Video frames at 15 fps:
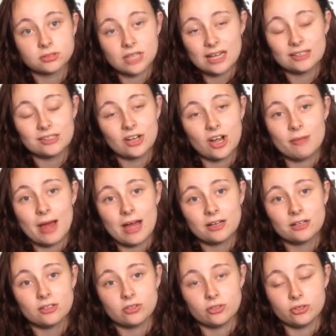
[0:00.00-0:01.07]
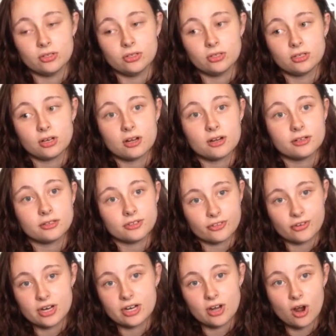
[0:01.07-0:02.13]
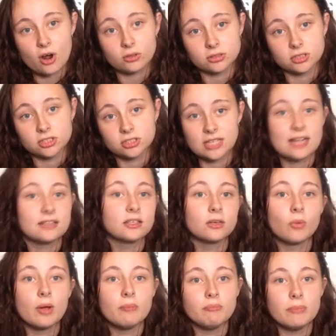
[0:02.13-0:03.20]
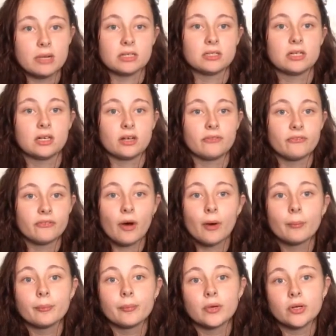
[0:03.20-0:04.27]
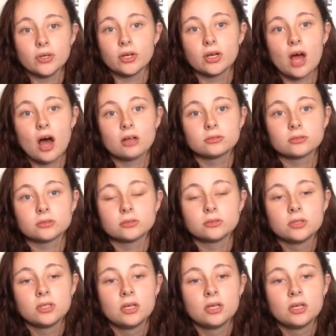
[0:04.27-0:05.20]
let's go back to the 3 girls who sadly went missing from Newcastle.